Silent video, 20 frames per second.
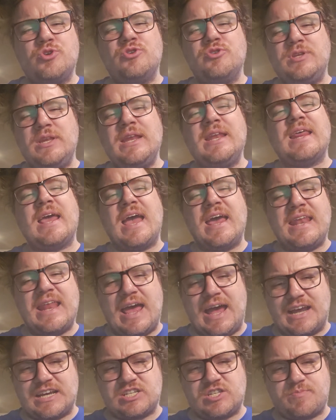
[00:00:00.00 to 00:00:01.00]
You need an
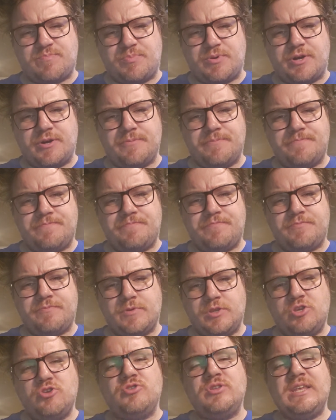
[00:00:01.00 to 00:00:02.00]
expert.
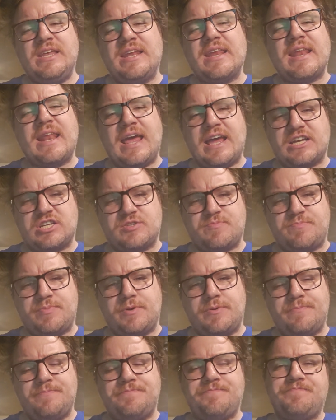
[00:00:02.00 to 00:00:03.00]
You need an
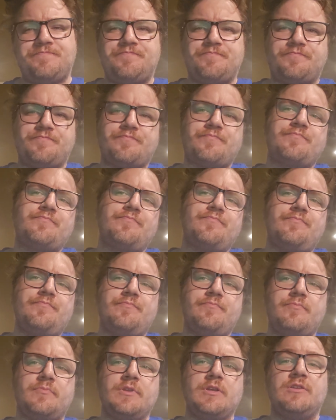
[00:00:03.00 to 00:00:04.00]
expert.
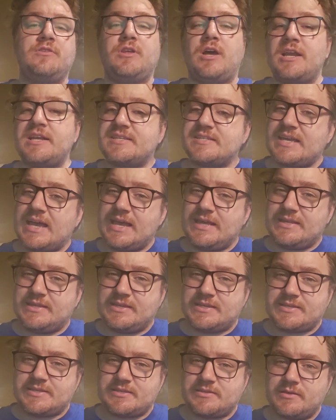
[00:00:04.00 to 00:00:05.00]
Not a
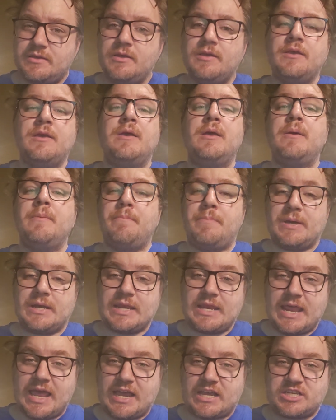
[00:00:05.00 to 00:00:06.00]
scientist, but
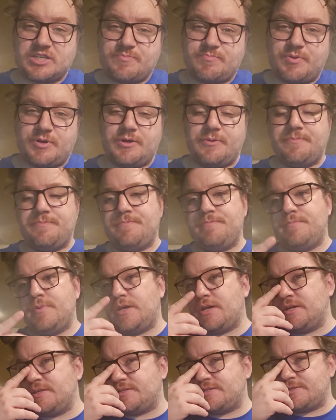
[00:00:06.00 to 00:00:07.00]
an expert.
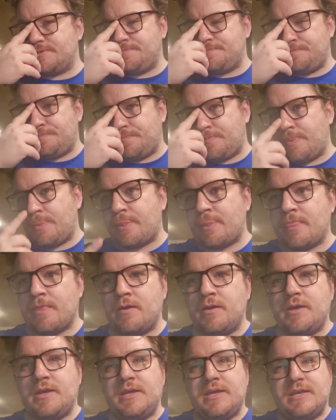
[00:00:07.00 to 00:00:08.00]
Because
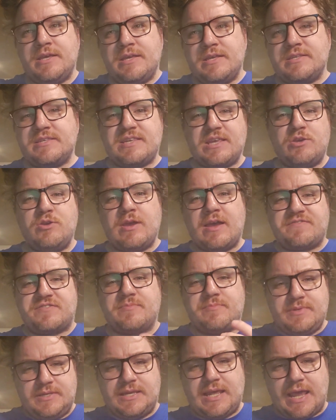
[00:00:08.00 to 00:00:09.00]
say you have
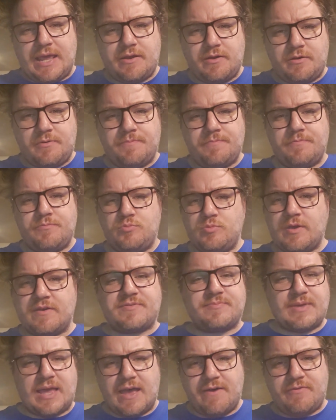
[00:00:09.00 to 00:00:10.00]
some data, you have
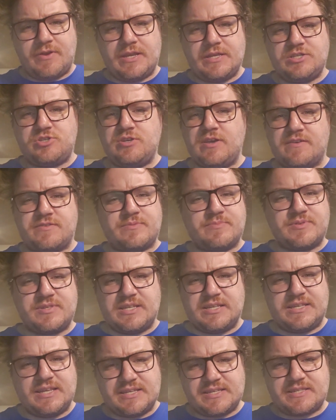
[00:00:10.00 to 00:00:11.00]
some evidence, you have some
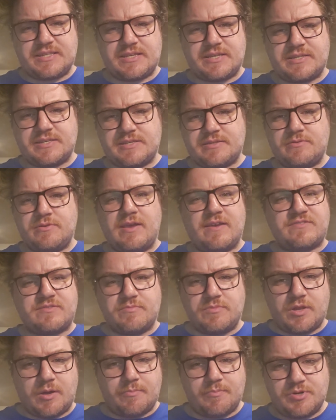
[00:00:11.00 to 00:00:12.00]
statistics, you have
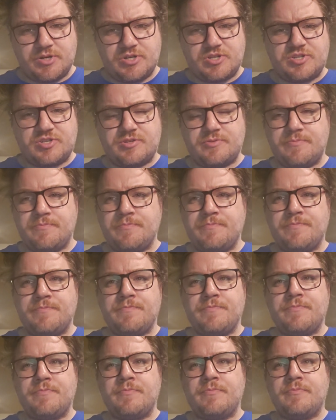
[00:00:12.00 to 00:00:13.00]
some numbers,
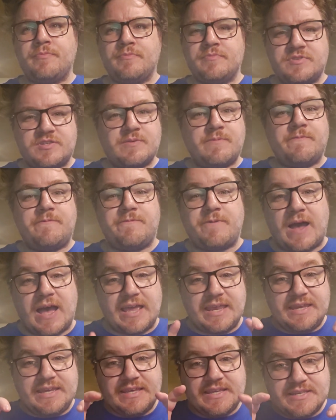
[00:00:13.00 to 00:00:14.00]
some
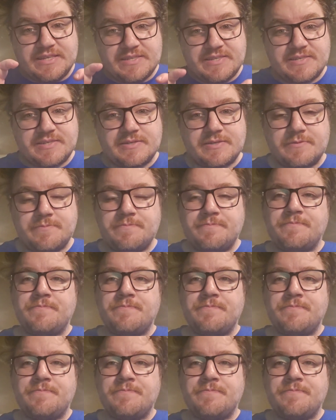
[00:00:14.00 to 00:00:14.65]
findings.